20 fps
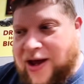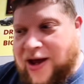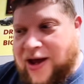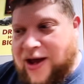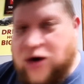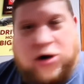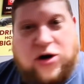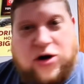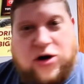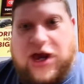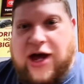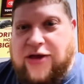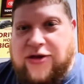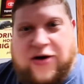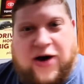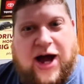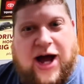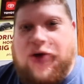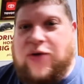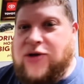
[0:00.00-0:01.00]
one or the
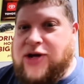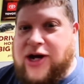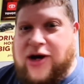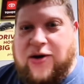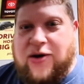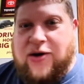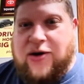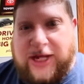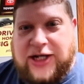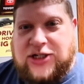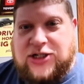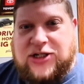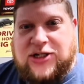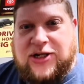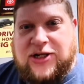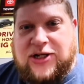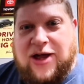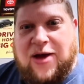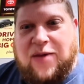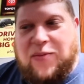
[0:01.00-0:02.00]
other, I don't care which,
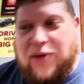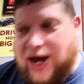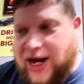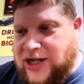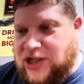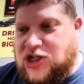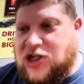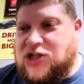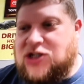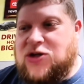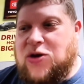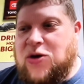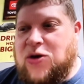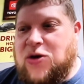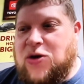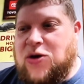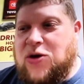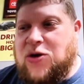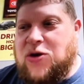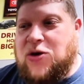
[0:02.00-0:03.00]
but I just don't
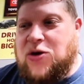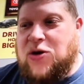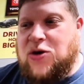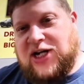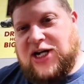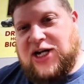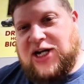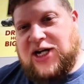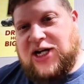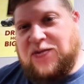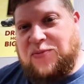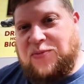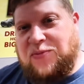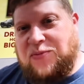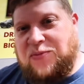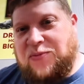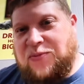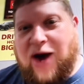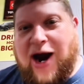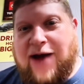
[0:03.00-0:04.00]
think I should have to be in
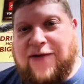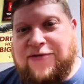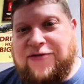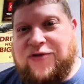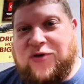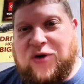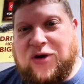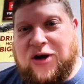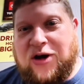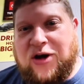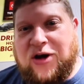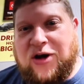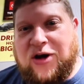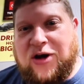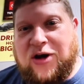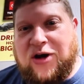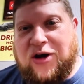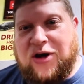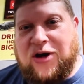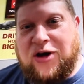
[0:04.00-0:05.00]
a RAV4
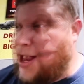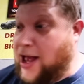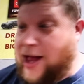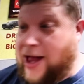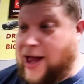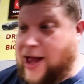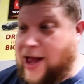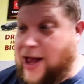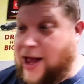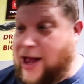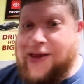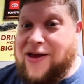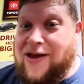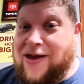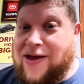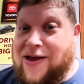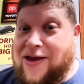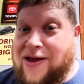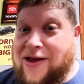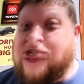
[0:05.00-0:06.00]
loaner. Hey,
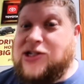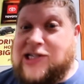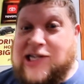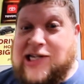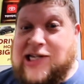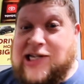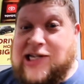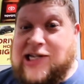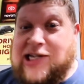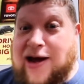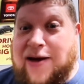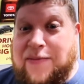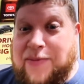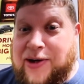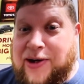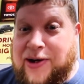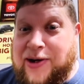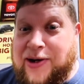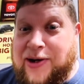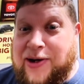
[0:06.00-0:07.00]
fishing season's coming,
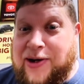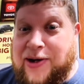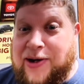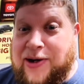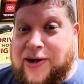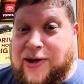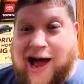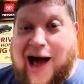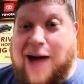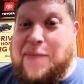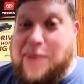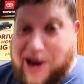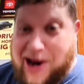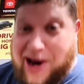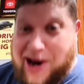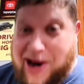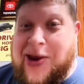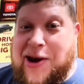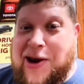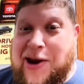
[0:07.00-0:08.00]
and I, I better
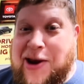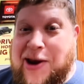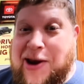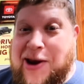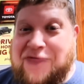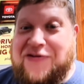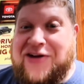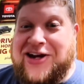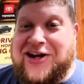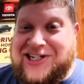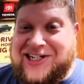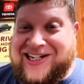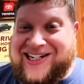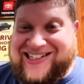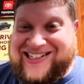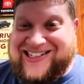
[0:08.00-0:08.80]
be able to go fishing.